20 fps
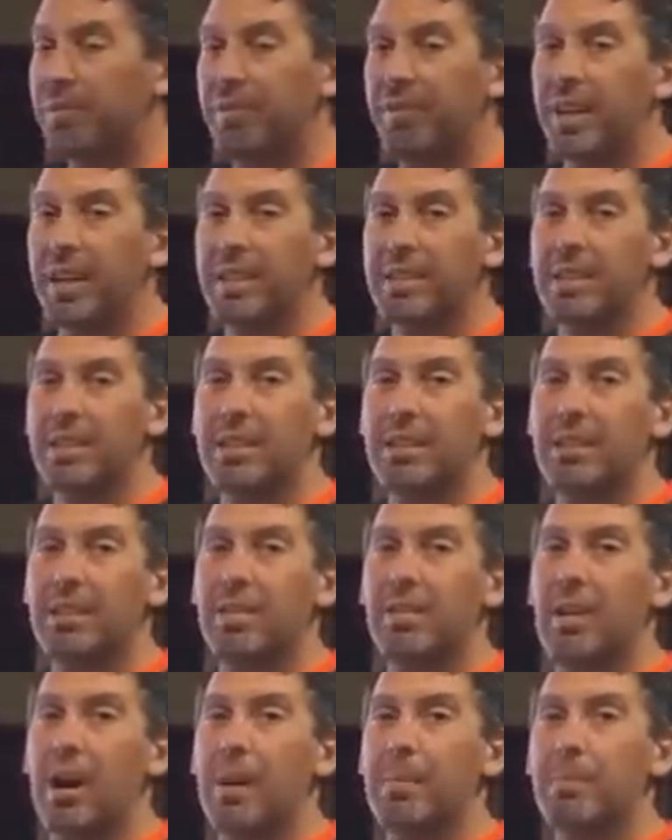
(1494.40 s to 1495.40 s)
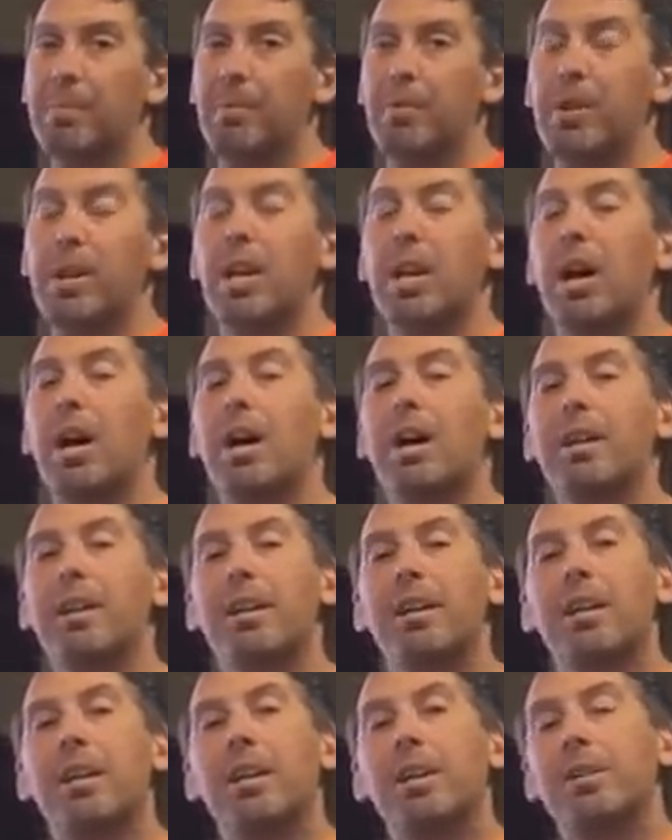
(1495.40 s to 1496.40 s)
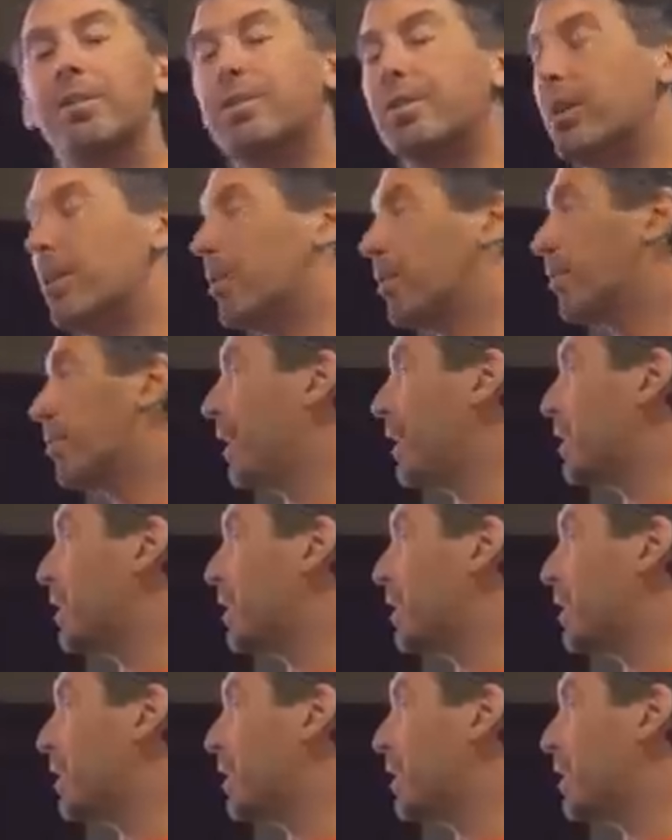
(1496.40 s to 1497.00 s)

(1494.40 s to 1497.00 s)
to fit. They're not pre-cut. So